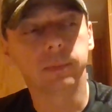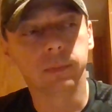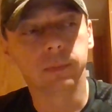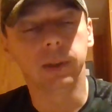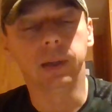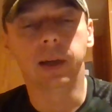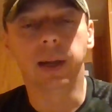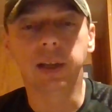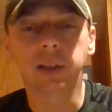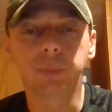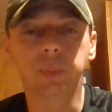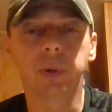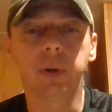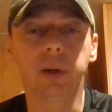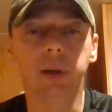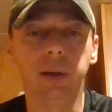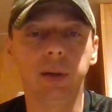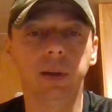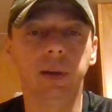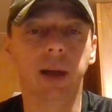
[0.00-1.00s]
then
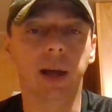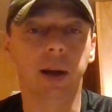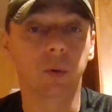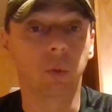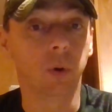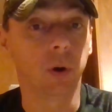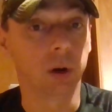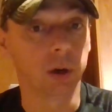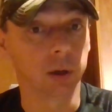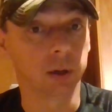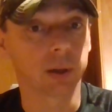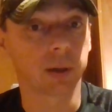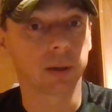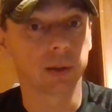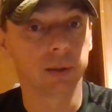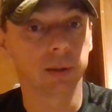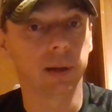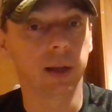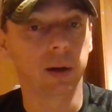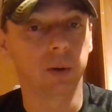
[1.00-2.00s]
that'll work.
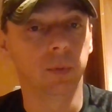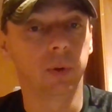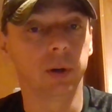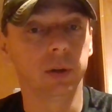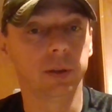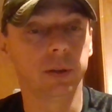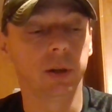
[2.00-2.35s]
That'll work